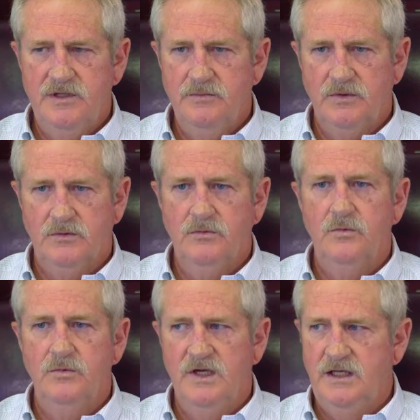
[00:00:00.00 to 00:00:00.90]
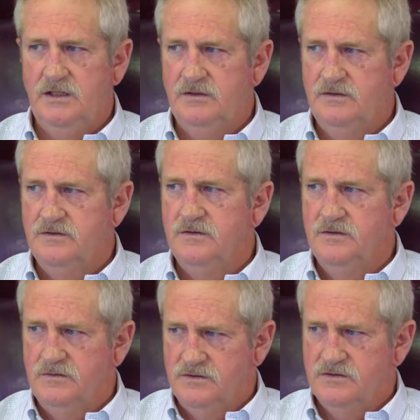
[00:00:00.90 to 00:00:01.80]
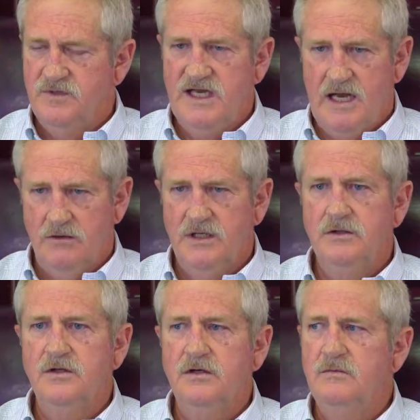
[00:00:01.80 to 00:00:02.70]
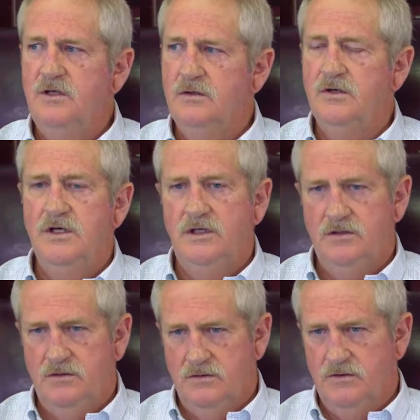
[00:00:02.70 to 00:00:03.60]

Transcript: people needed to be out in the community,